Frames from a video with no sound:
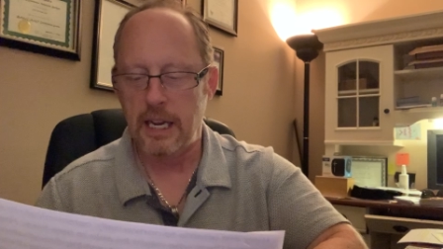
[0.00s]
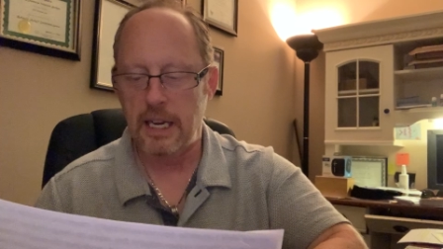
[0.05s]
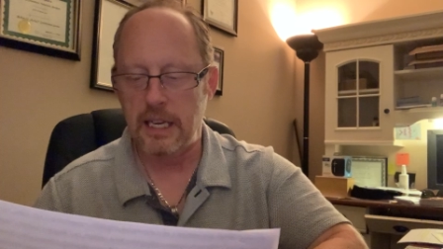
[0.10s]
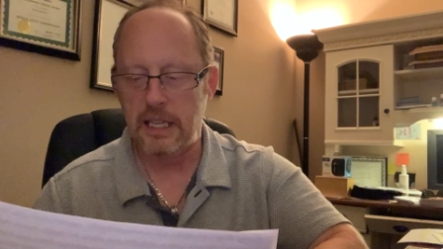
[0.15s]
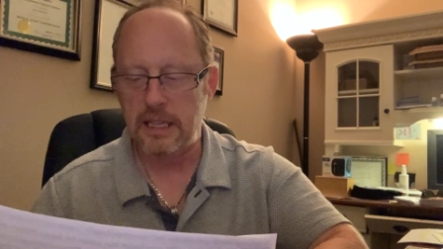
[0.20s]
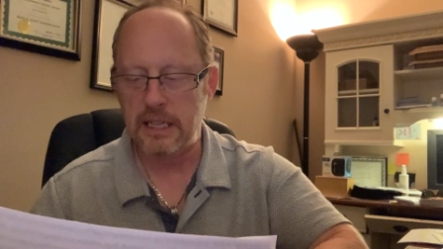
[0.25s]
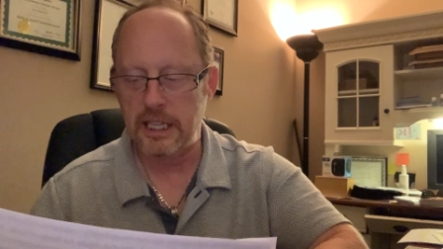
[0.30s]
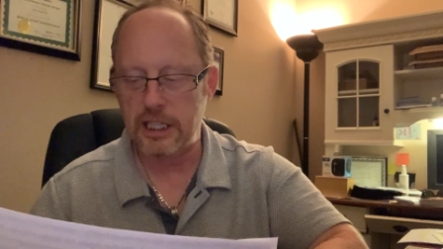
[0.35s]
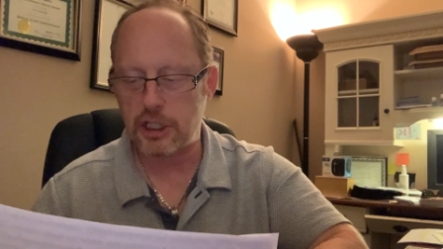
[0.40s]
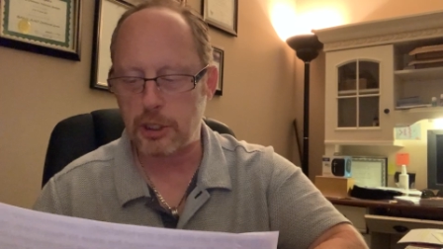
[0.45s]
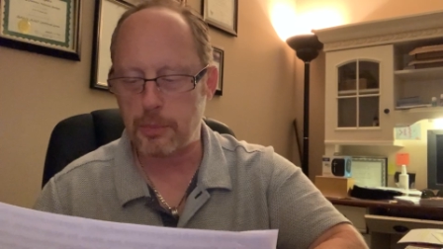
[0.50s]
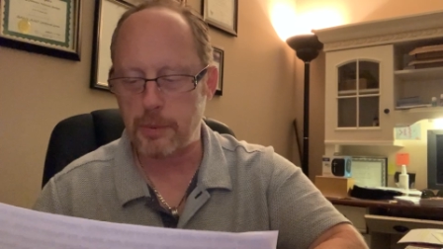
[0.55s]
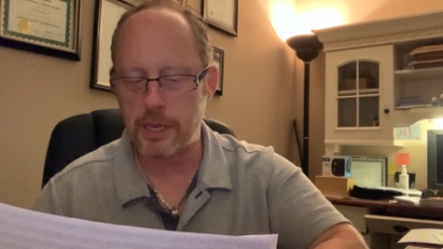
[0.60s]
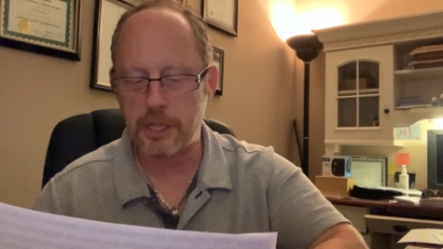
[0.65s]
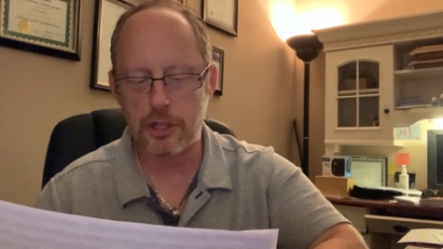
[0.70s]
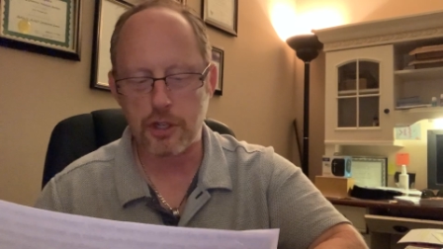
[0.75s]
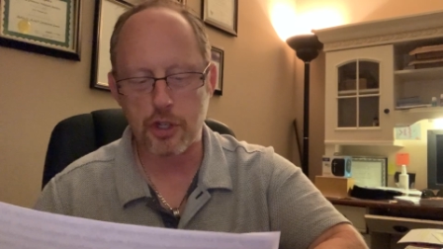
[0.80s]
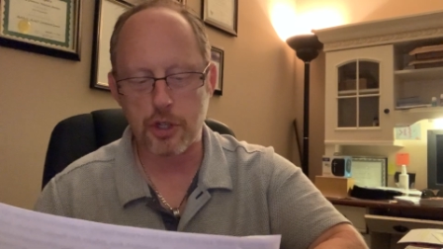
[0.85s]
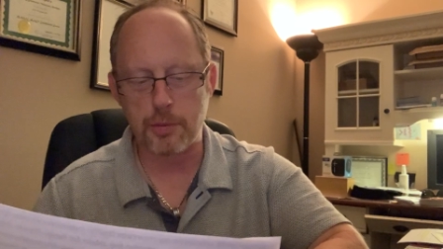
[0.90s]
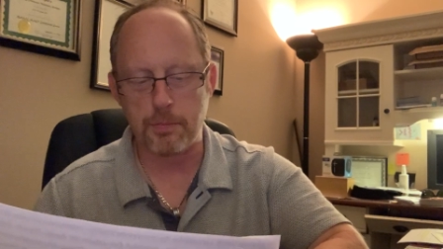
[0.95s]

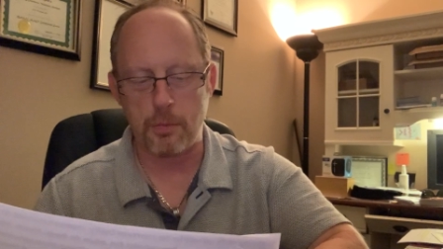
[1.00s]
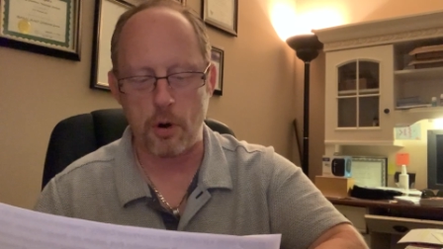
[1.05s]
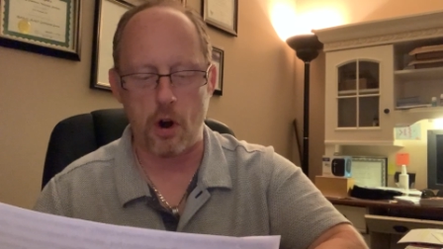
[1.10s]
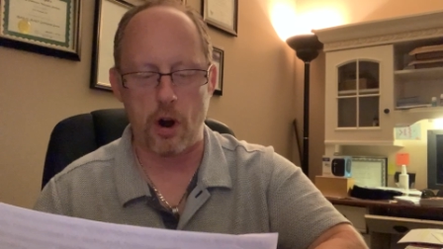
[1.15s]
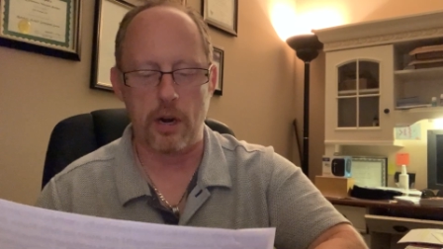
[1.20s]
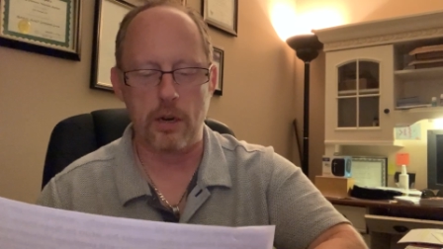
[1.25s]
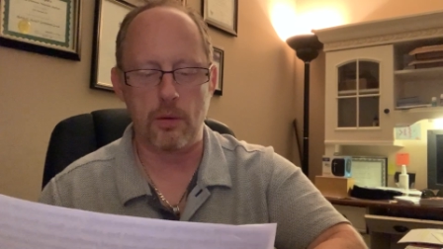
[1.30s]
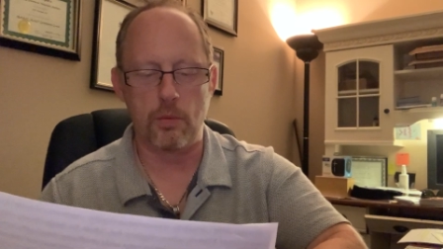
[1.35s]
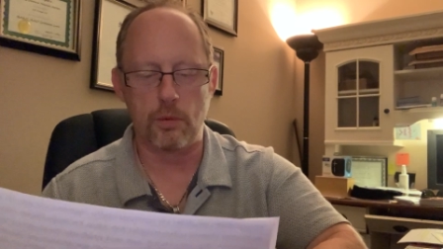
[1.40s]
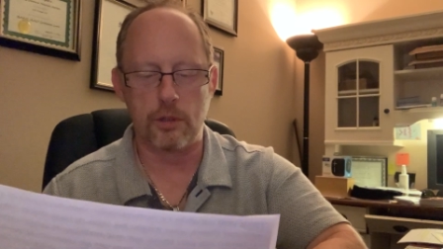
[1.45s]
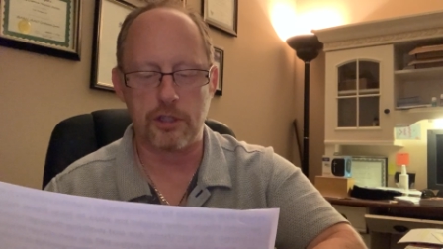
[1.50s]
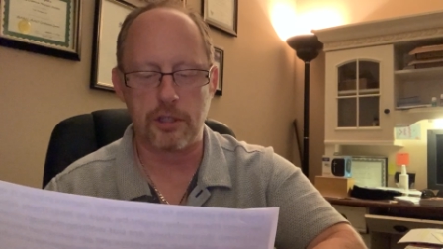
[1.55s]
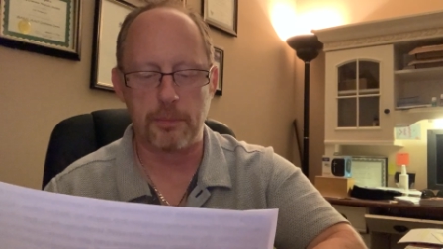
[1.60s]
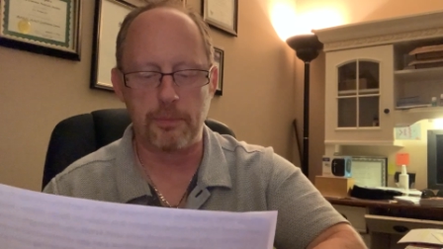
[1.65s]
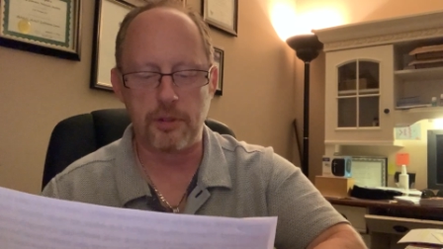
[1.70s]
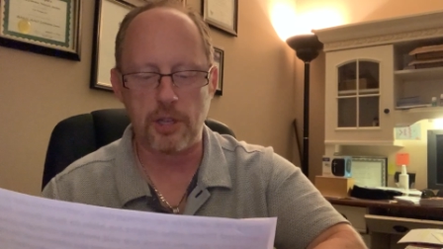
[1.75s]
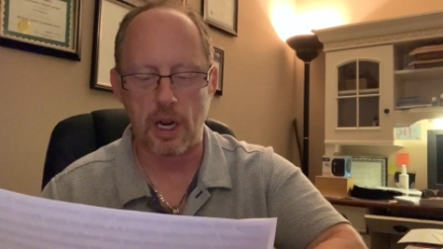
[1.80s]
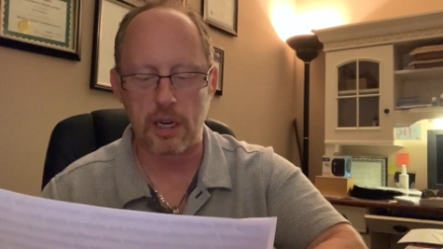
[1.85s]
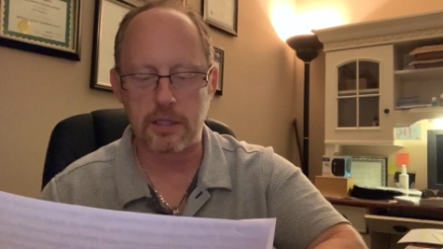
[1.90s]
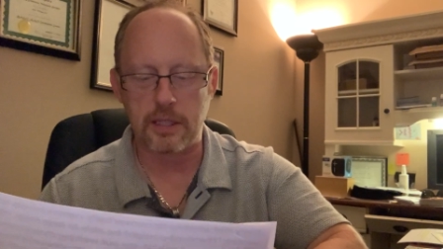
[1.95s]
Elizabeth Smart was
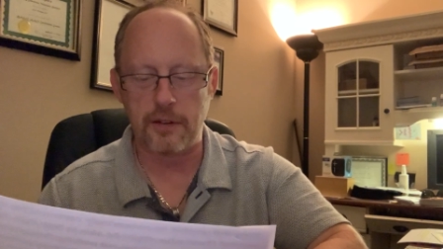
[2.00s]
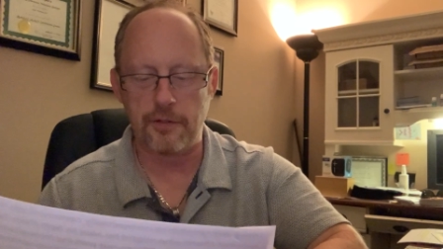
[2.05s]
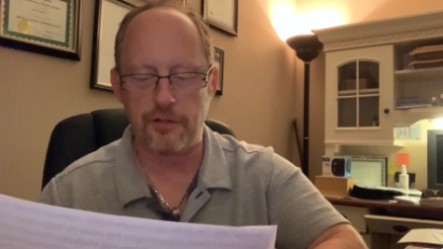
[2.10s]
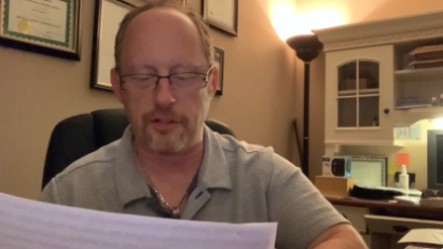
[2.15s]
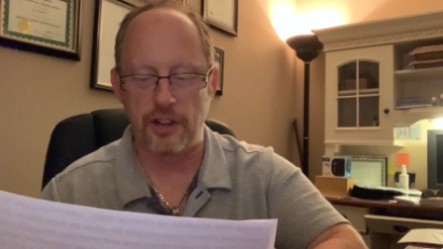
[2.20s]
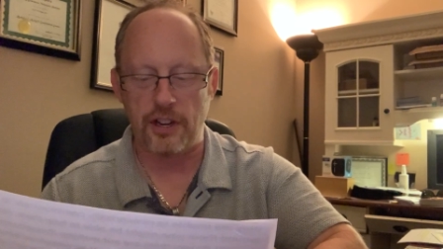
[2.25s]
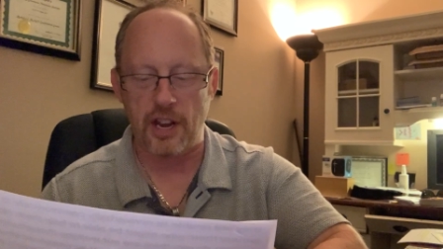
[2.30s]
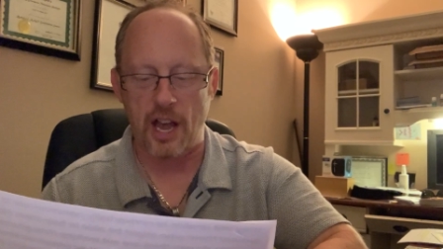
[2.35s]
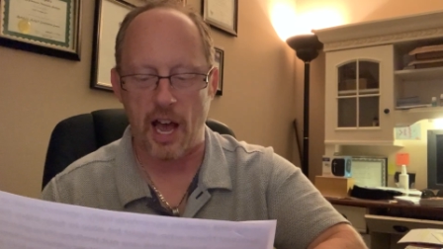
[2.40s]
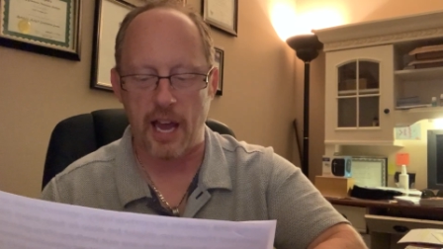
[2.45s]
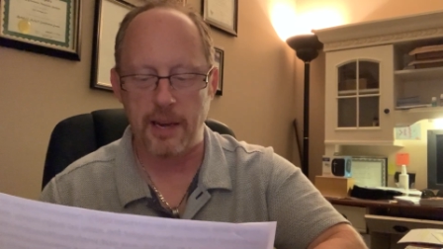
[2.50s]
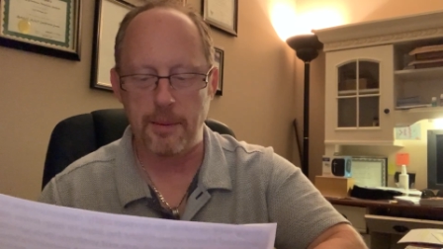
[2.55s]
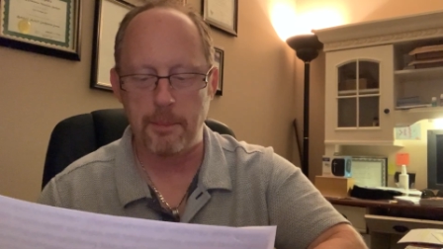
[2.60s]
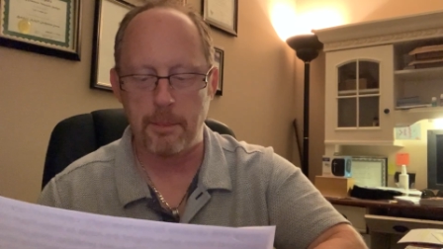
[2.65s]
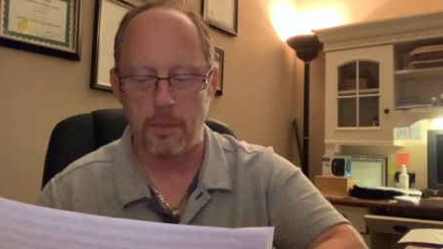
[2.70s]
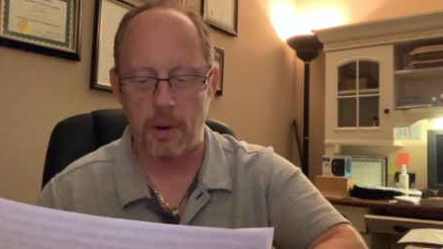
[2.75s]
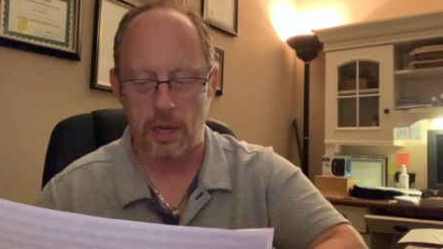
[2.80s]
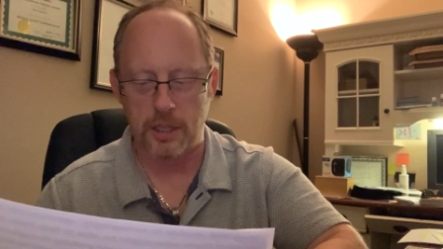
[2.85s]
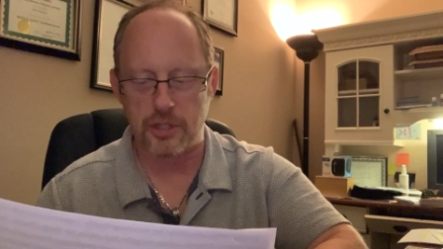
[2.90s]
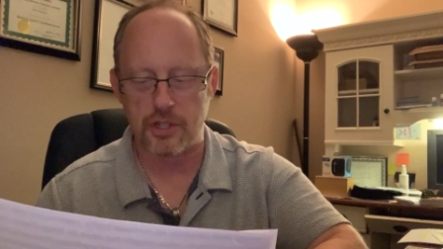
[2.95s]
abducted for nine
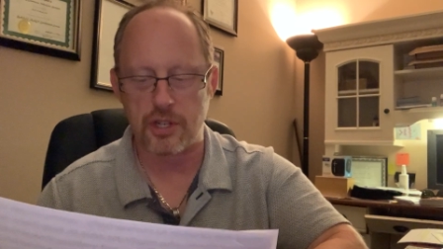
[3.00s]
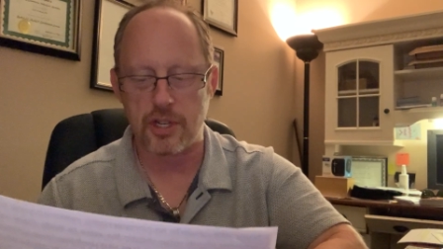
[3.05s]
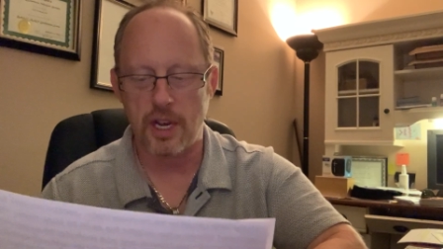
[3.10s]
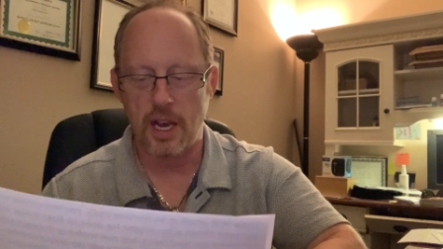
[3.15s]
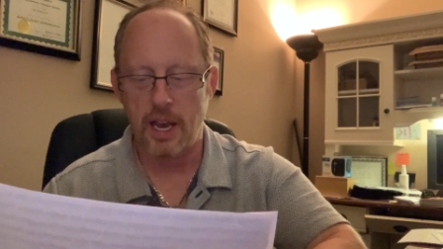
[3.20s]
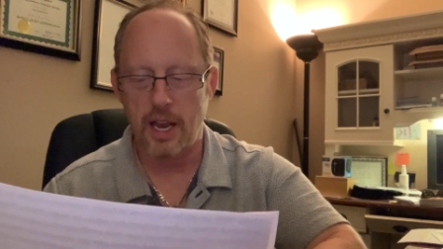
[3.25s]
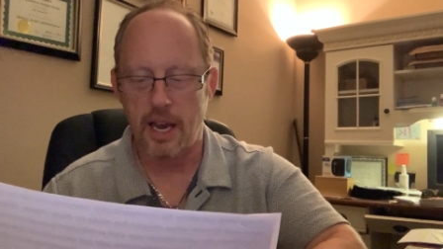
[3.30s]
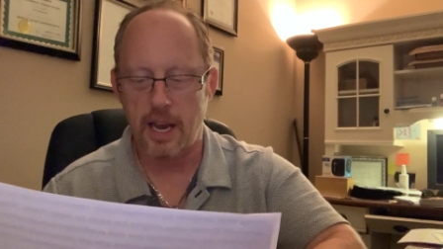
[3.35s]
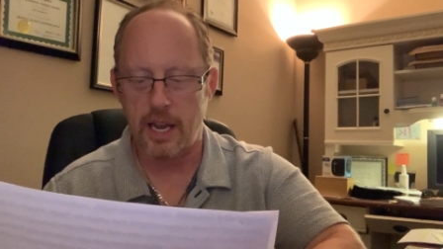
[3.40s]
months,